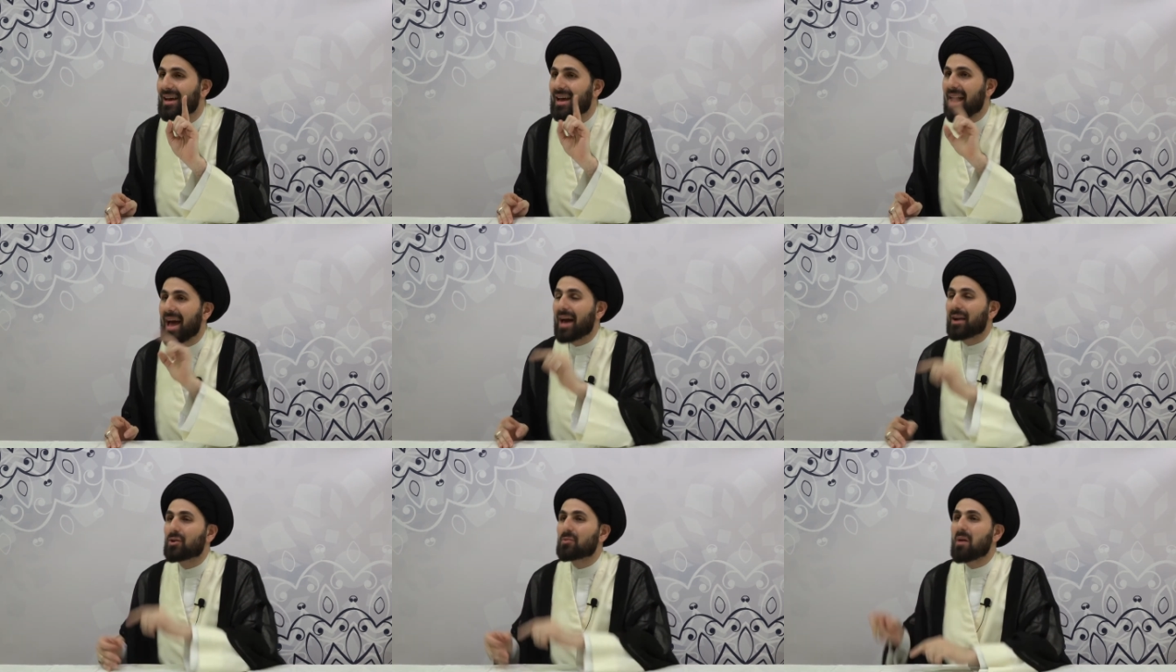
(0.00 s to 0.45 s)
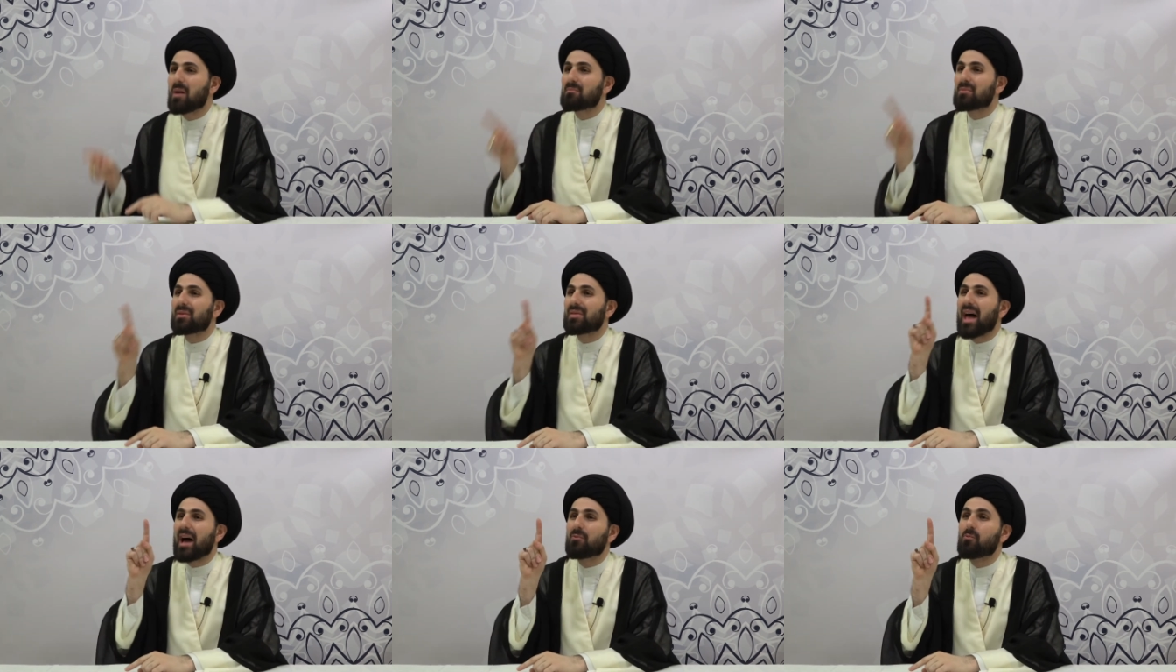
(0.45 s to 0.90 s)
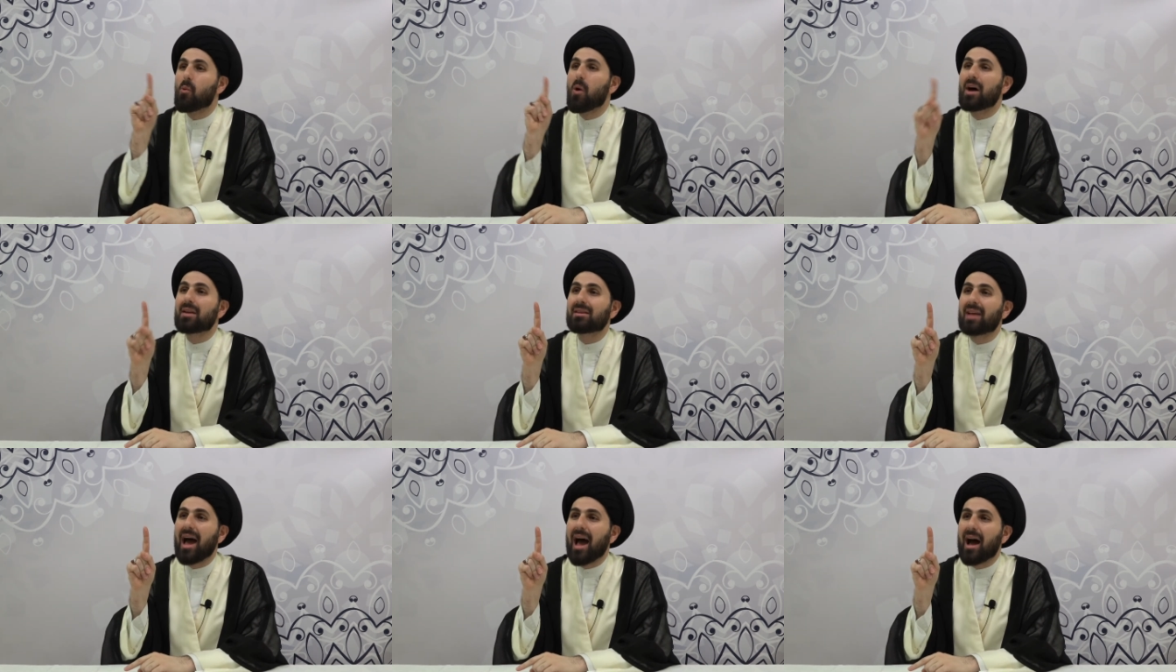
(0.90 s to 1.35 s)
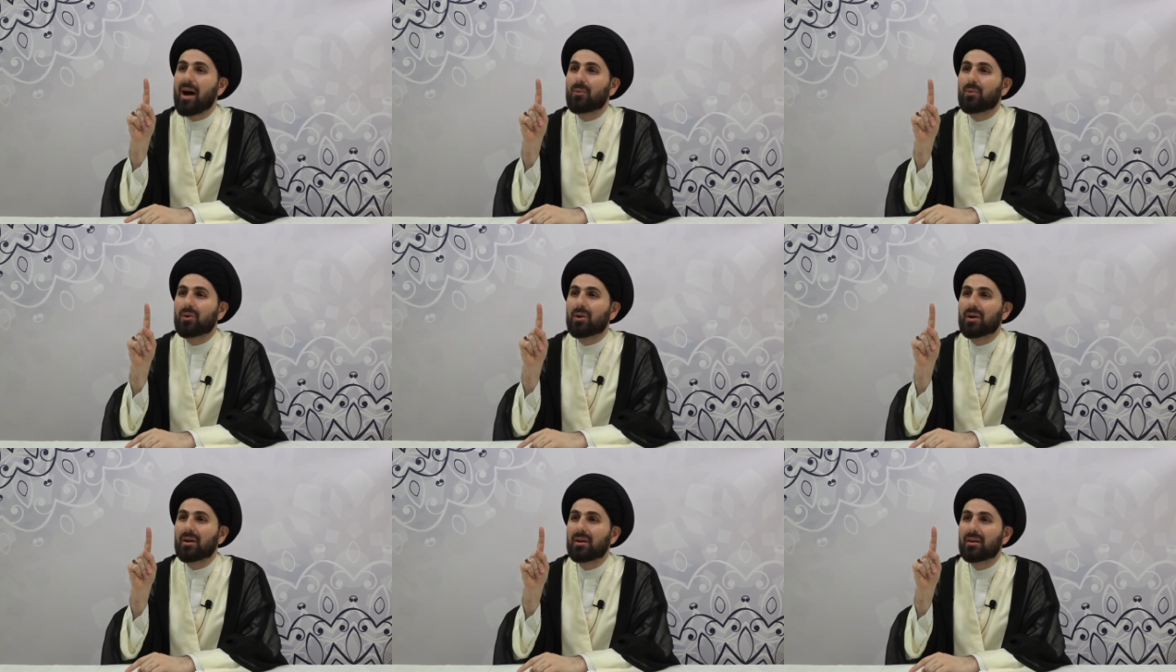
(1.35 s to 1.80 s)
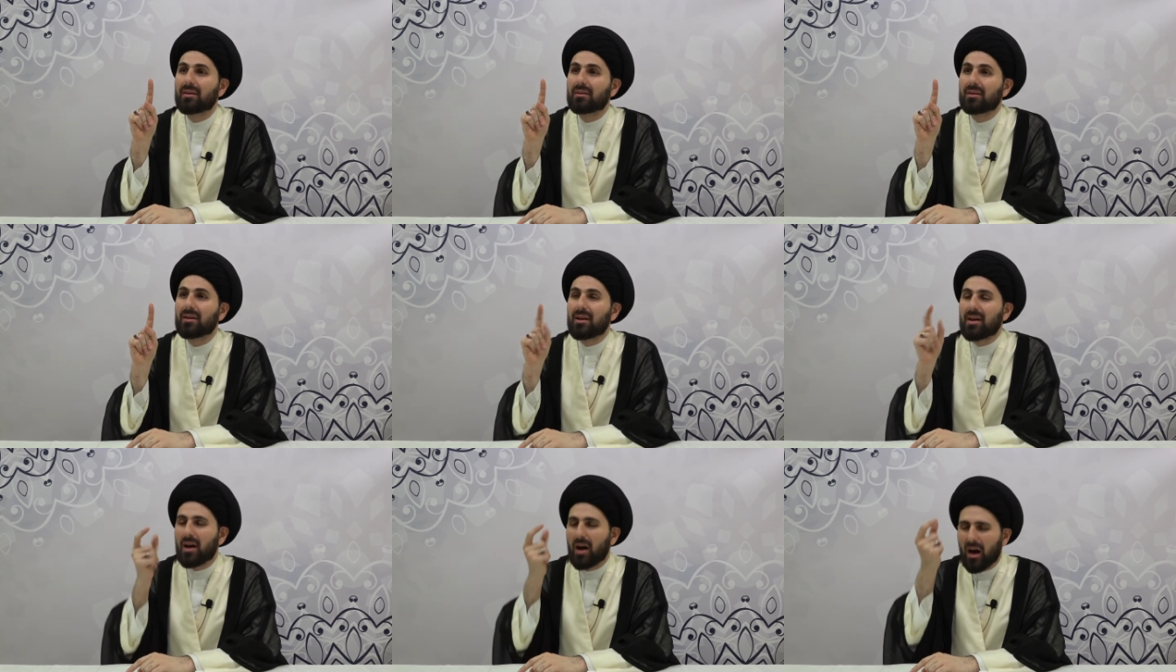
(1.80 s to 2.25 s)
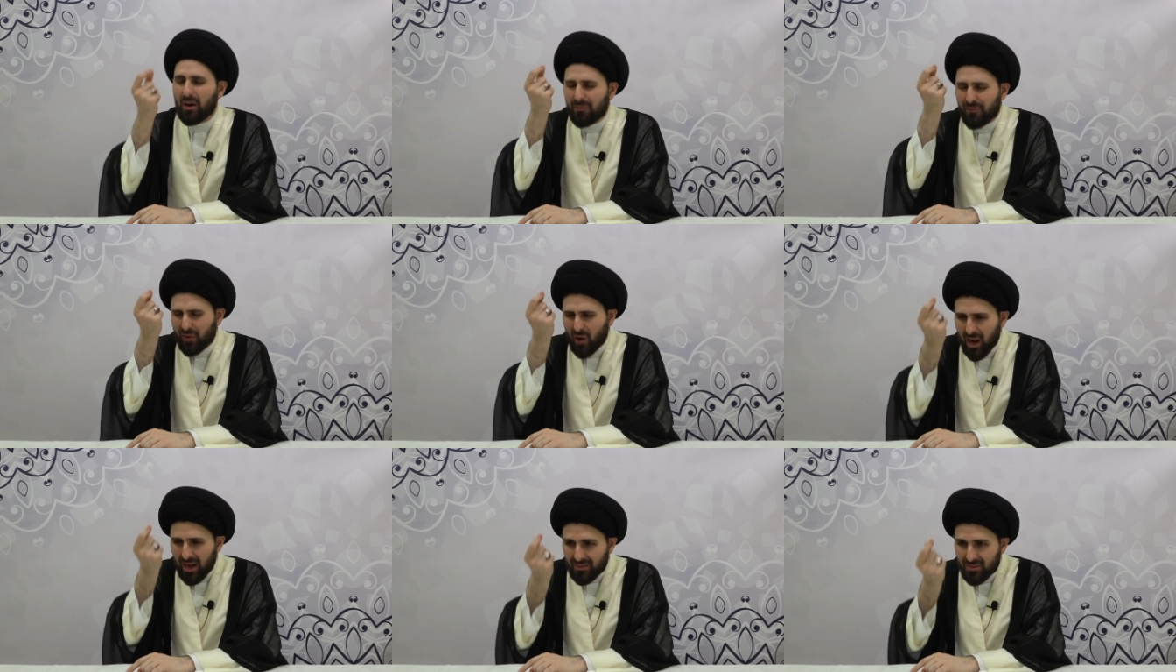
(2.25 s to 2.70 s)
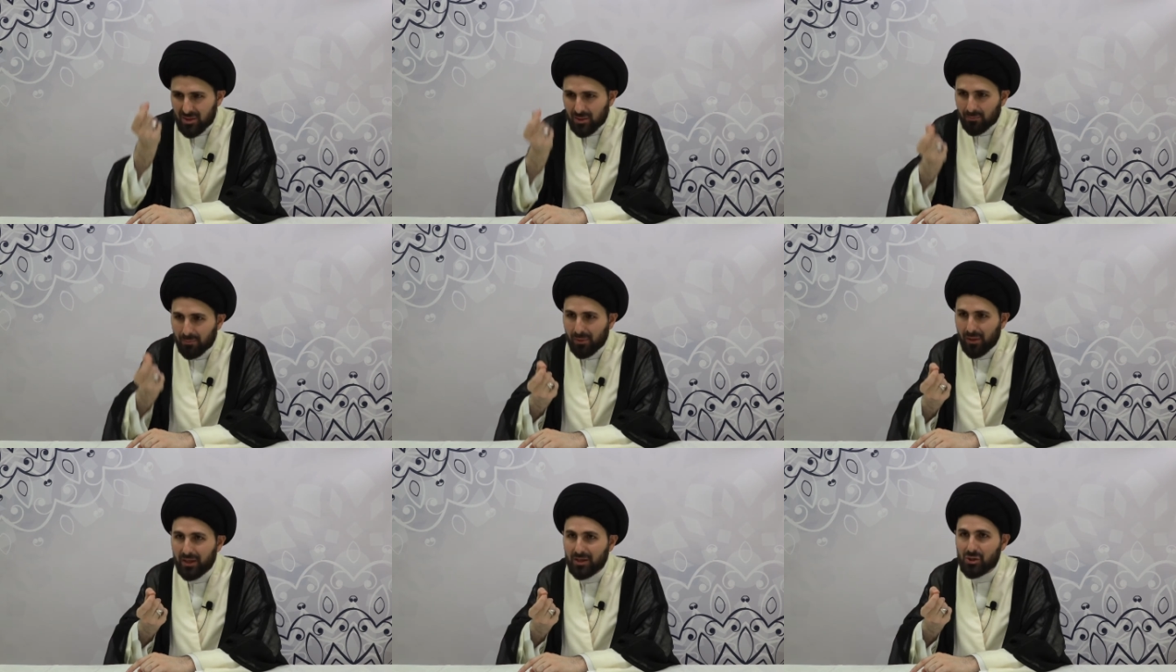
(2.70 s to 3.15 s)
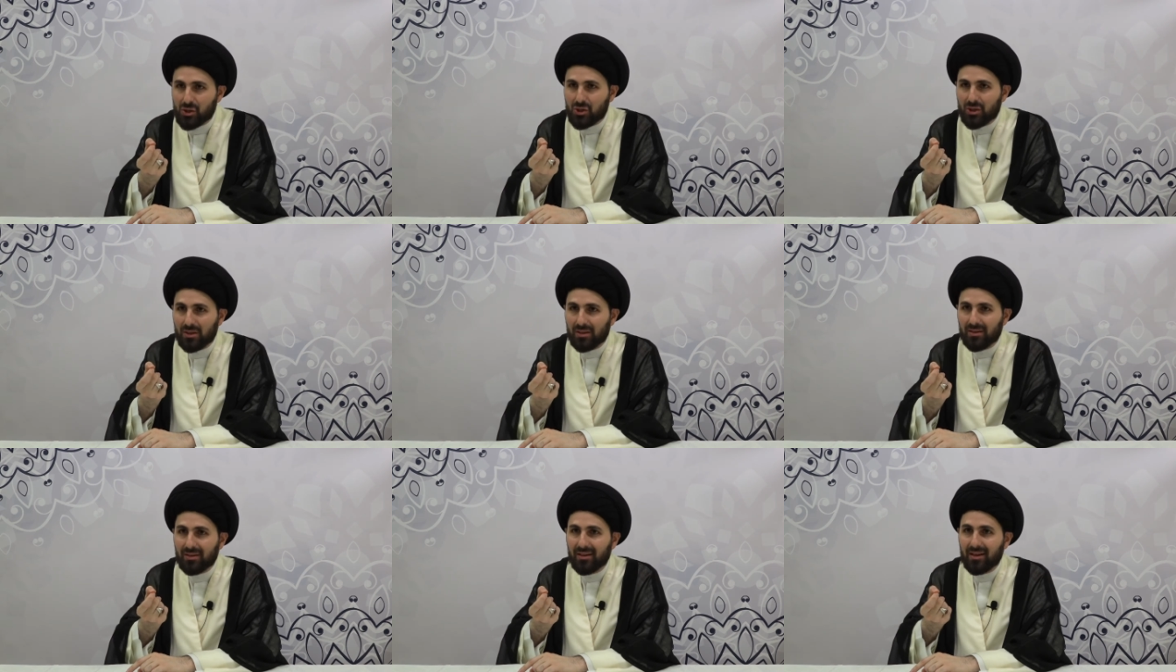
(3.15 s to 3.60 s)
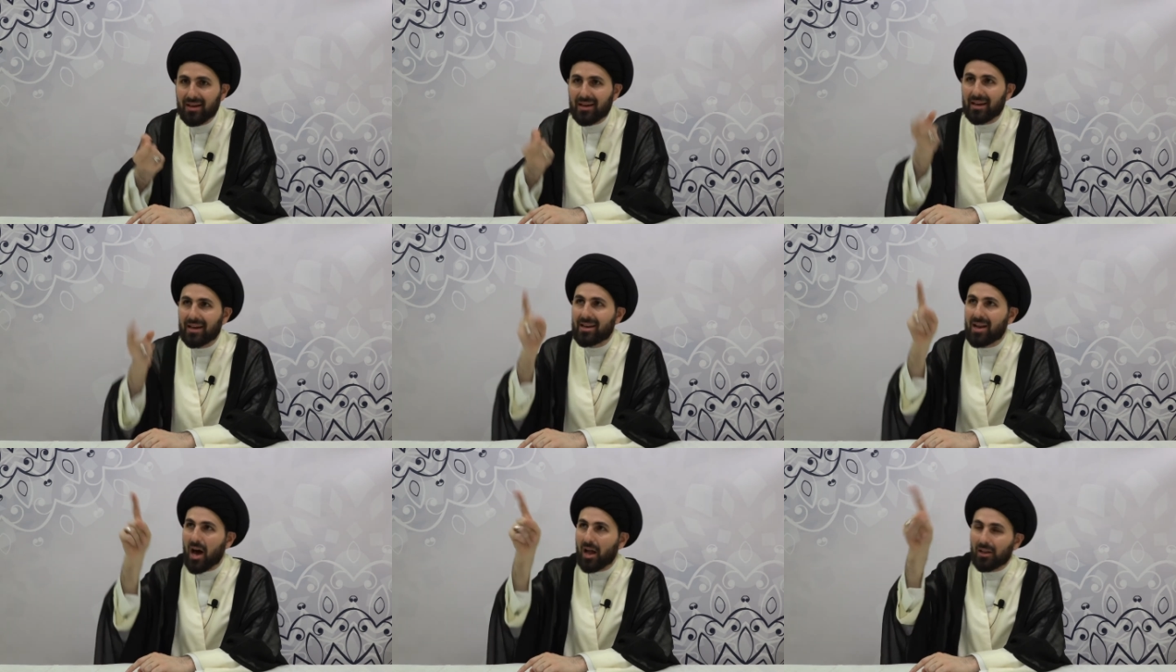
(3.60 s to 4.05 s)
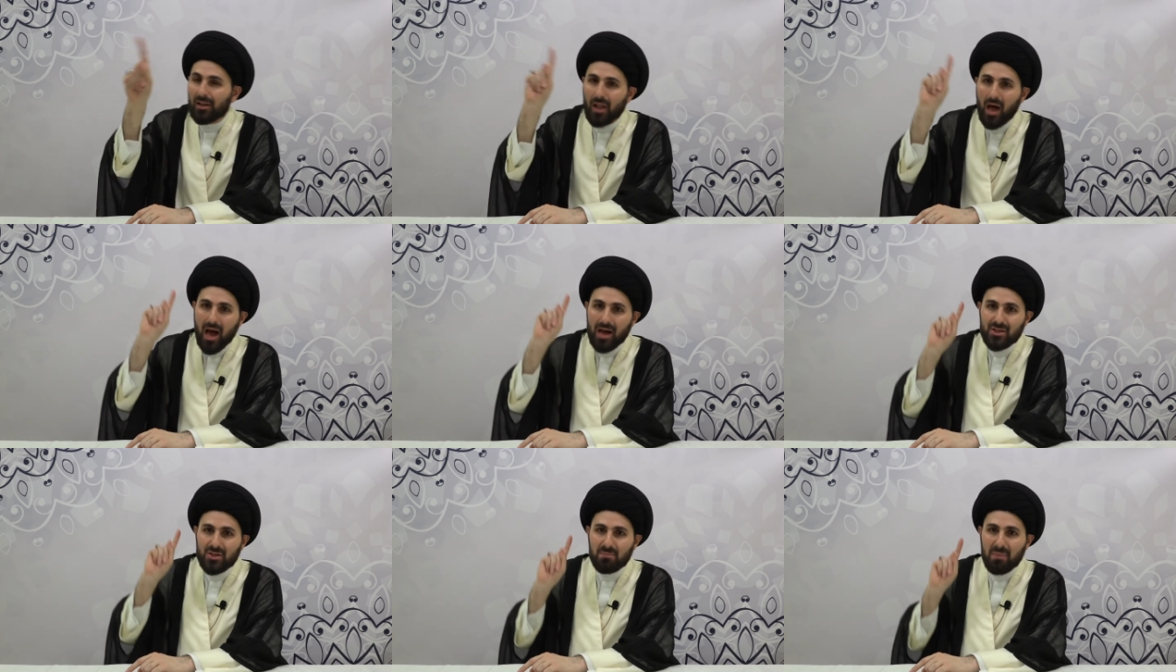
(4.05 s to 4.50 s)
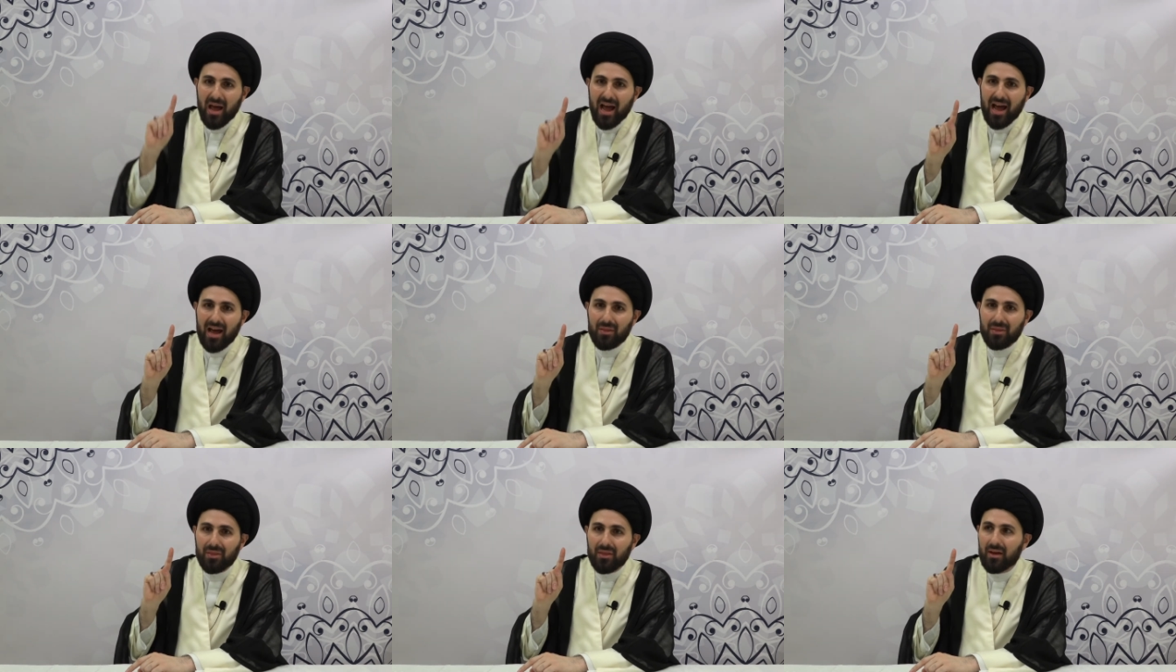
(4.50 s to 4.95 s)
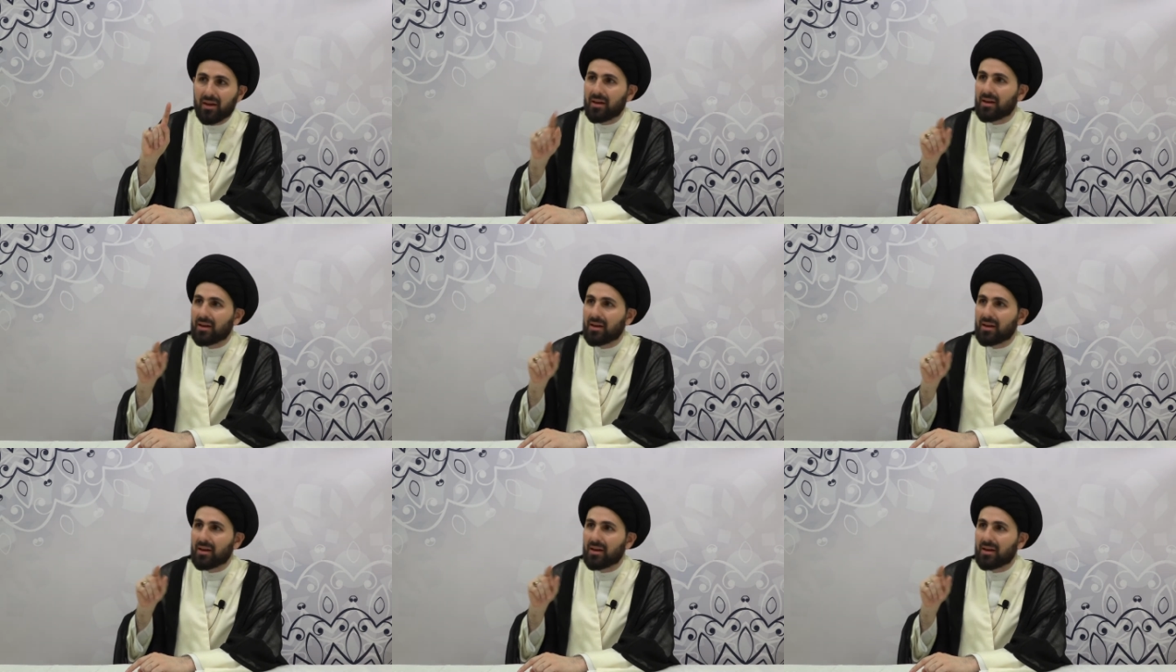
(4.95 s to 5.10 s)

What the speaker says: And remember that 1 hour of contemplation in Allah's path